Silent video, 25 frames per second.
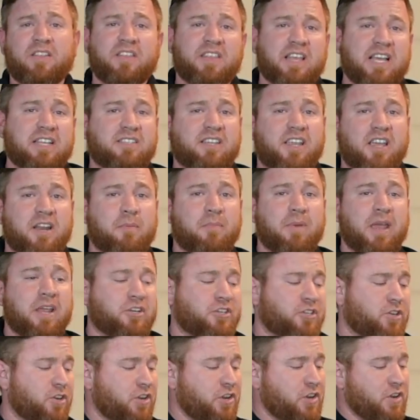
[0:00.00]
That's going to make
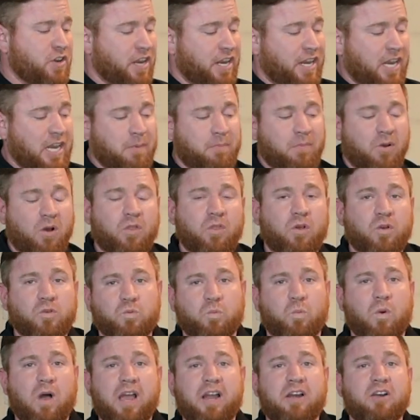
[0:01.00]
sure you can keep all those
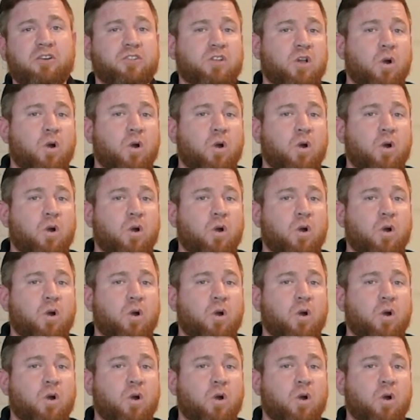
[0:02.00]
wires